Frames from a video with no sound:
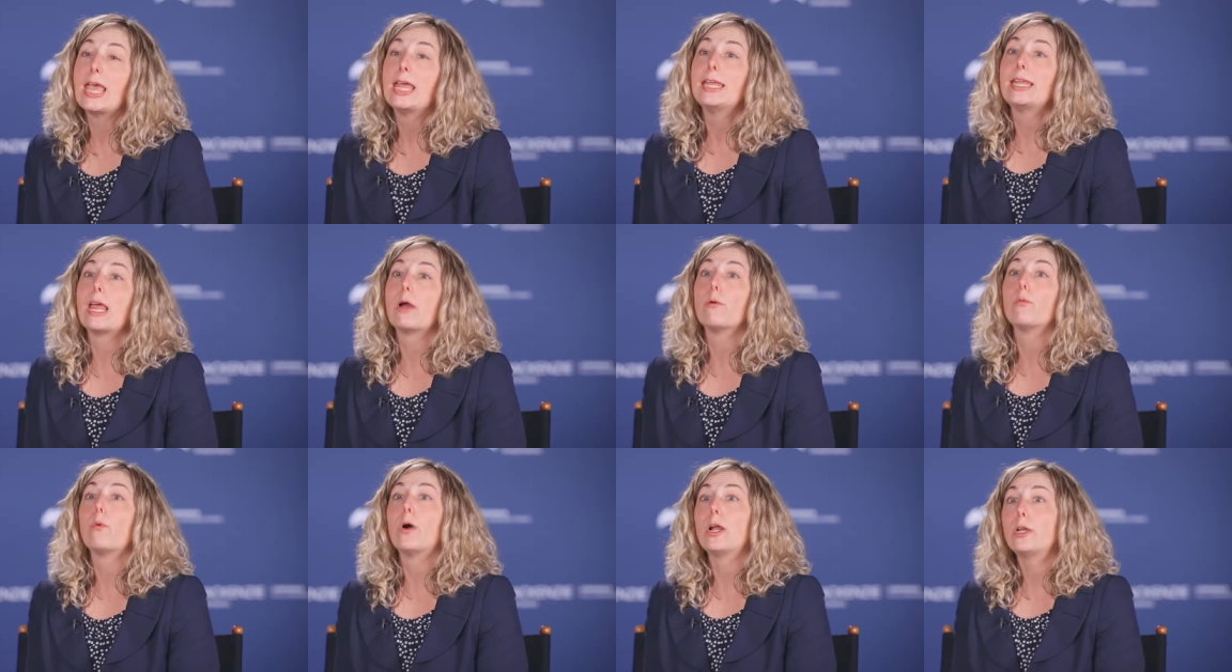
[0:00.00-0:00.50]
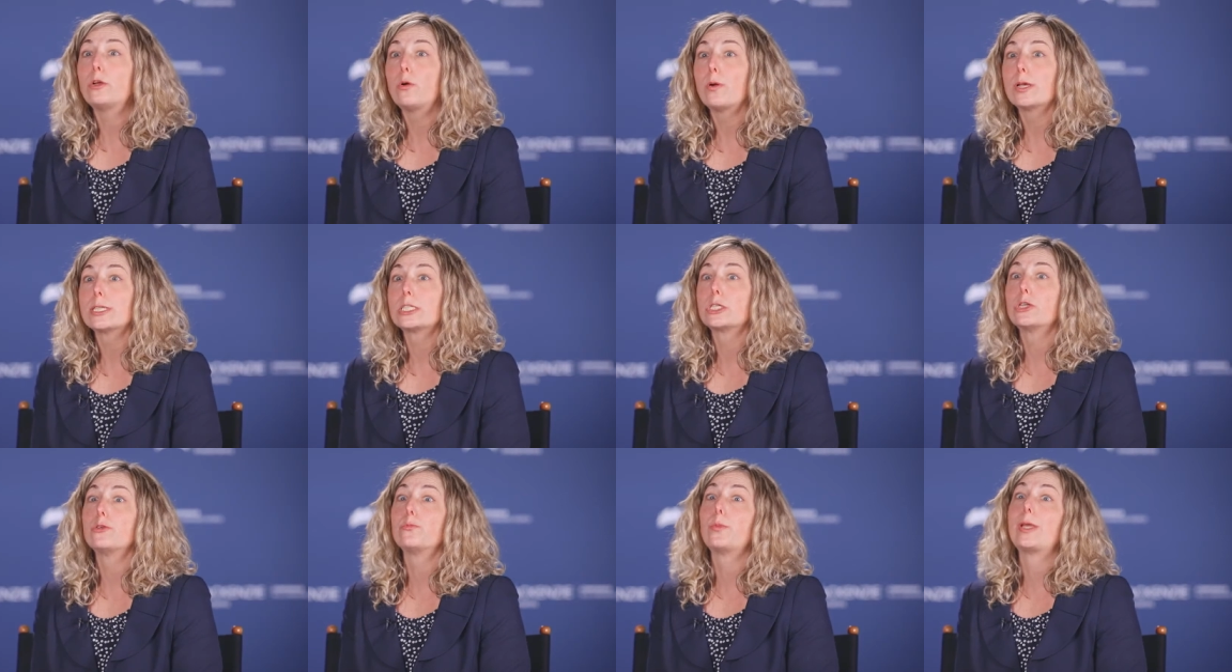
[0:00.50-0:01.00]
Now, one
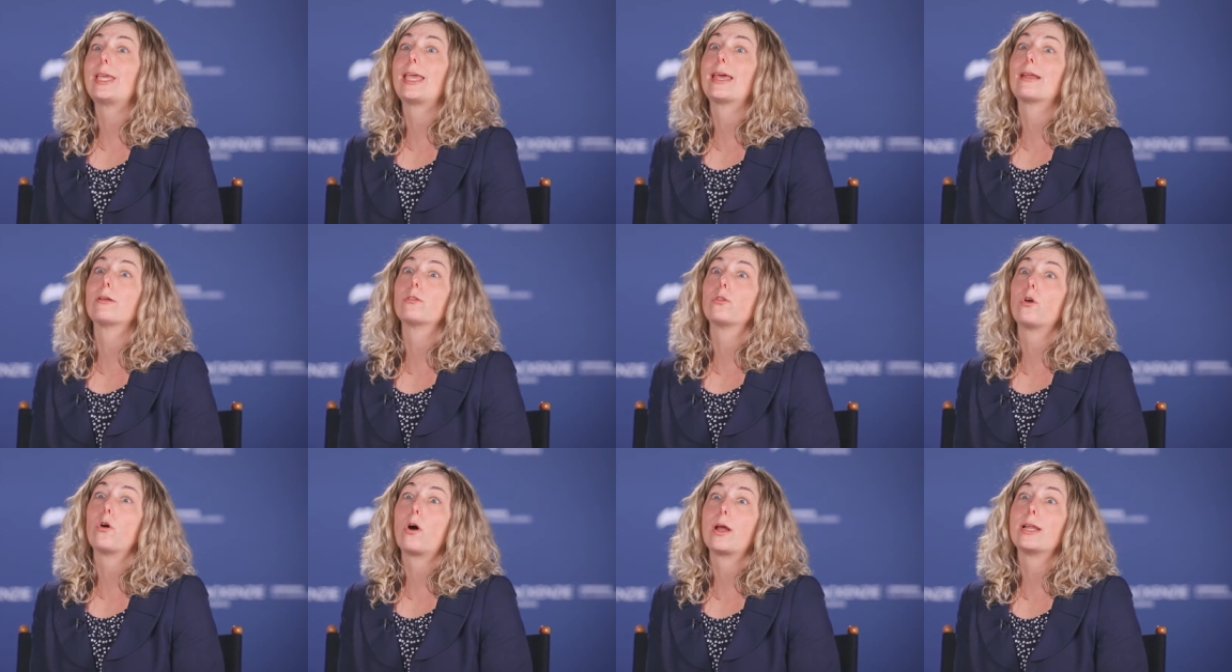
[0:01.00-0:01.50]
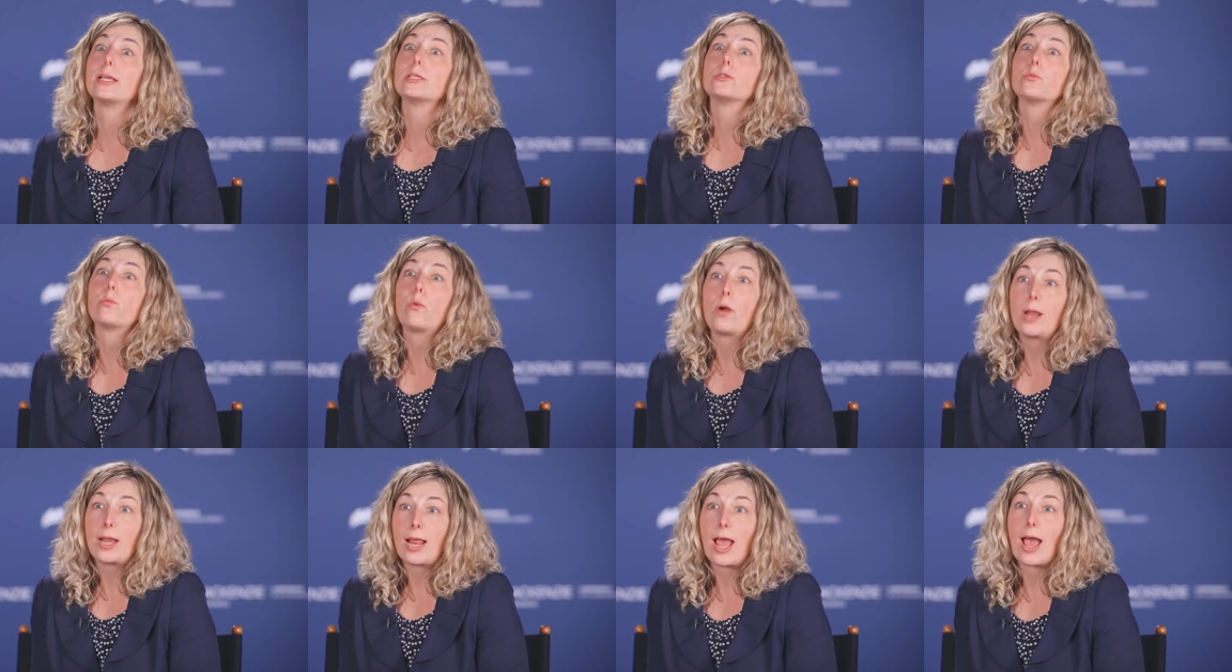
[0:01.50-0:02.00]
question we get a lot
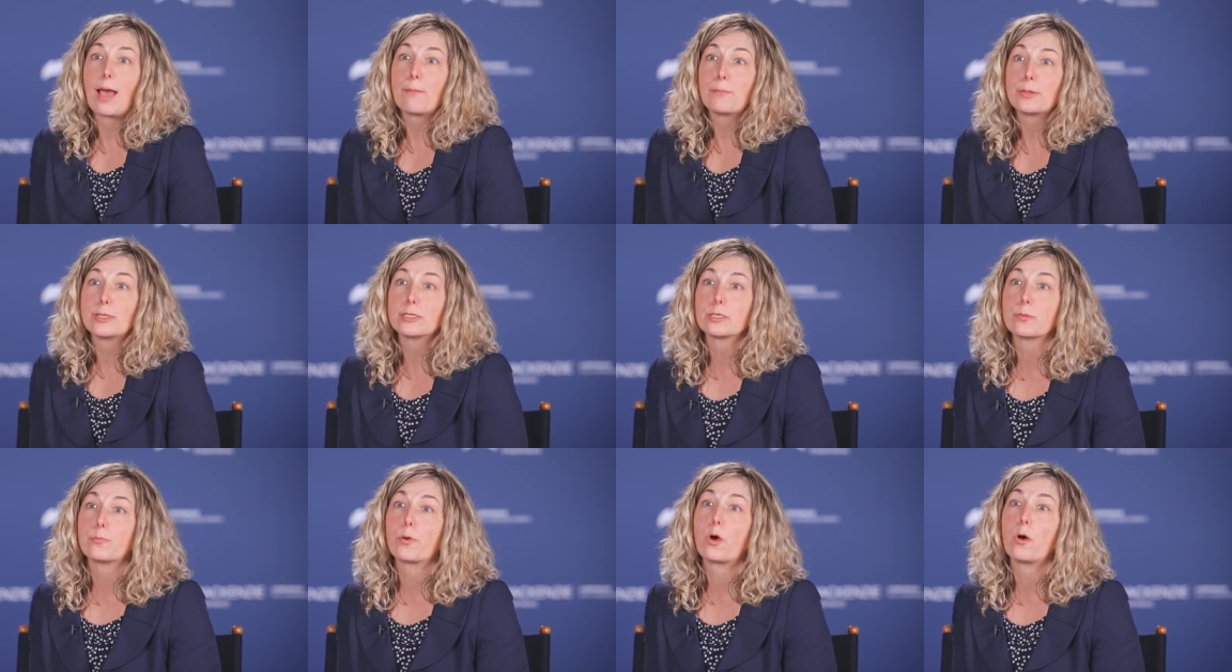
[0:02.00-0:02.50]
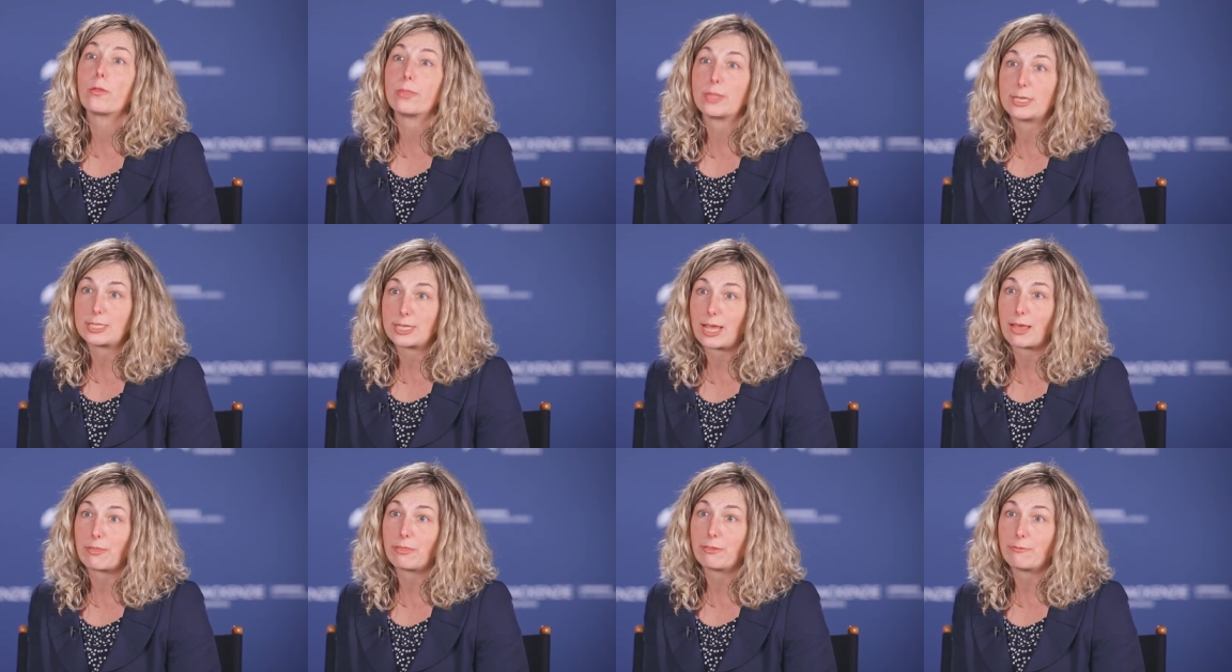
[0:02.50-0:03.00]
is what happens upon
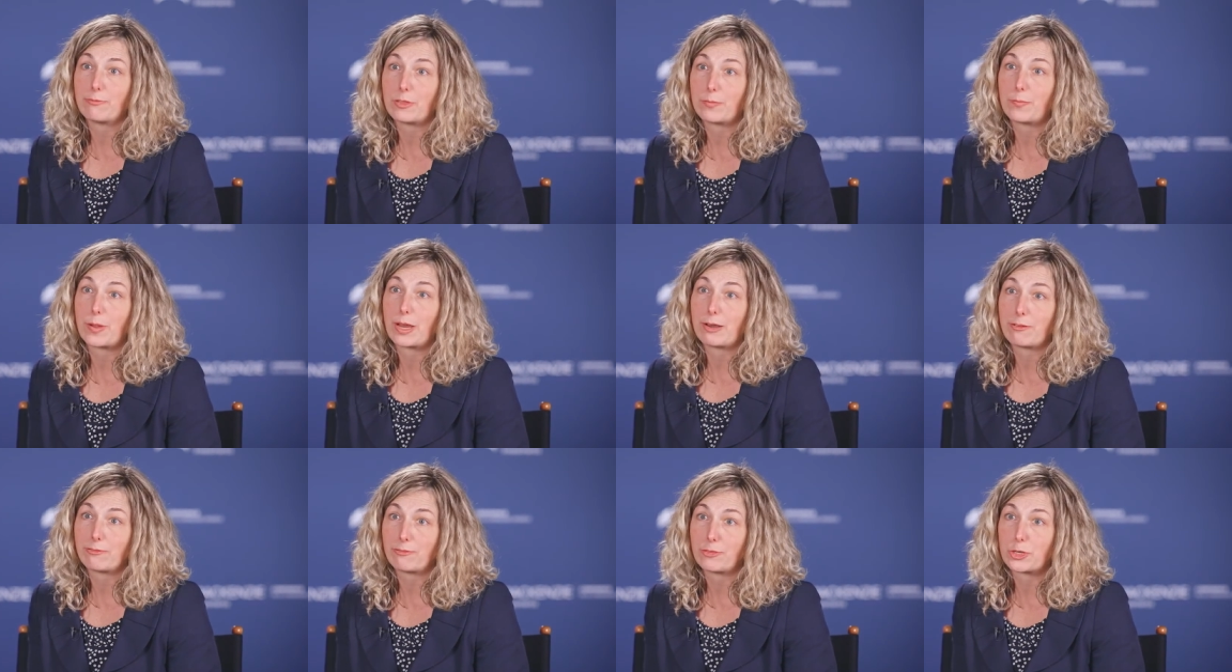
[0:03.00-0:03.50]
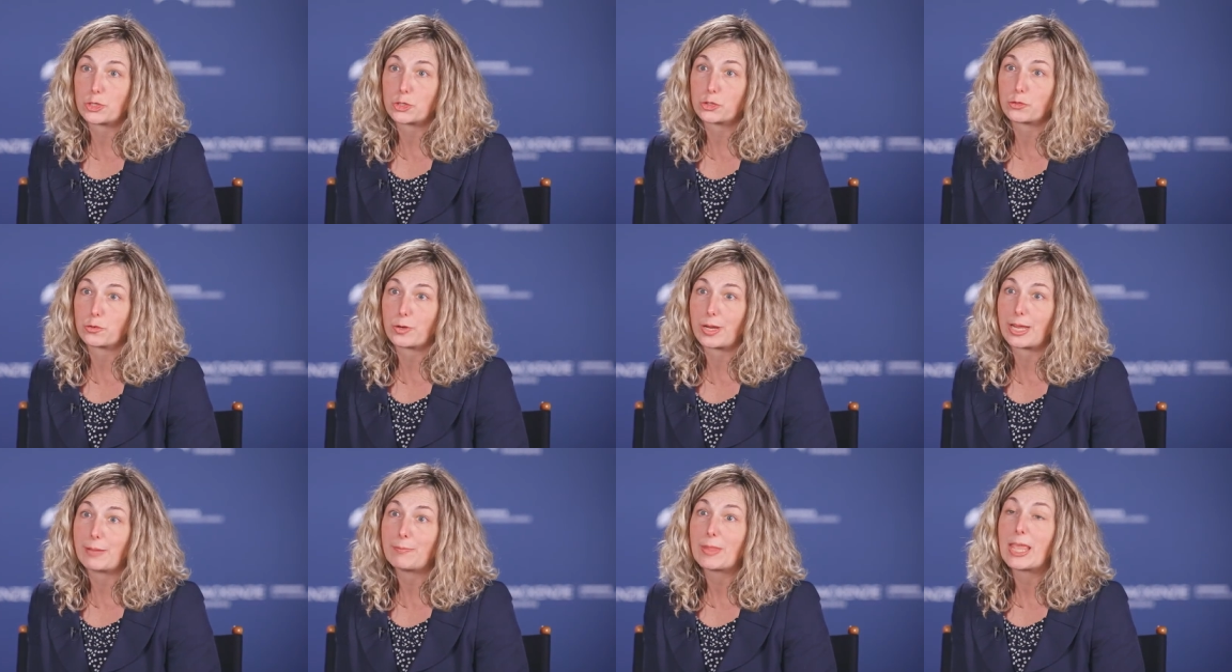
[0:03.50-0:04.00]
the death of the
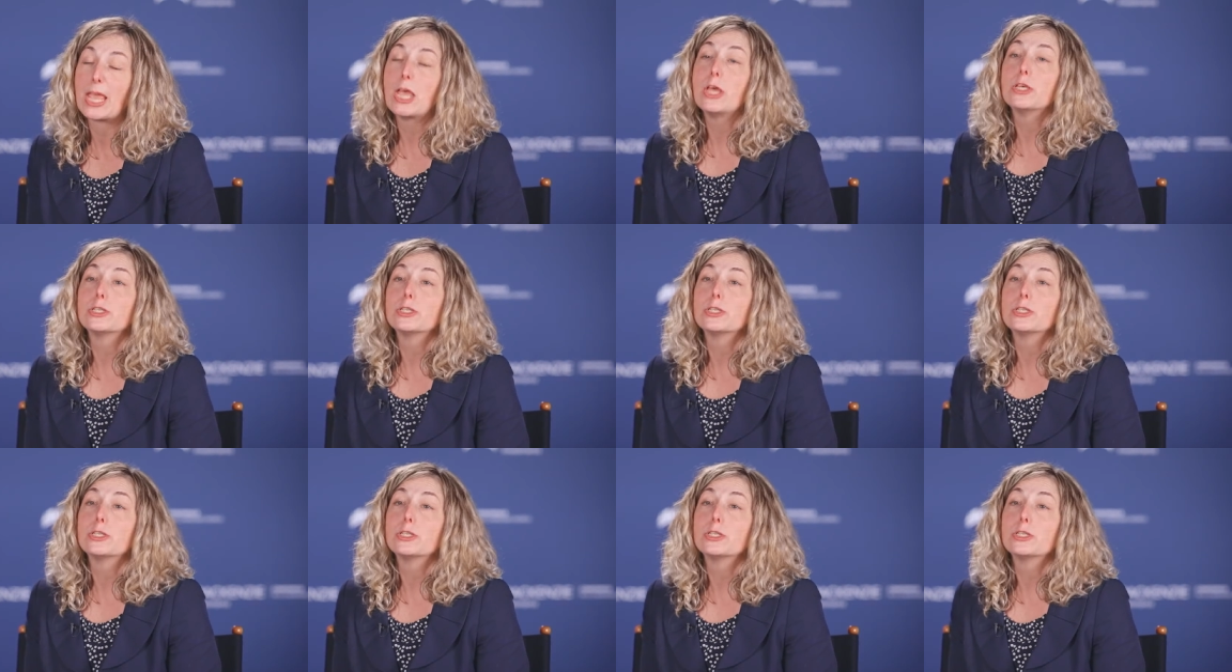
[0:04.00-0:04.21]
beneficiary?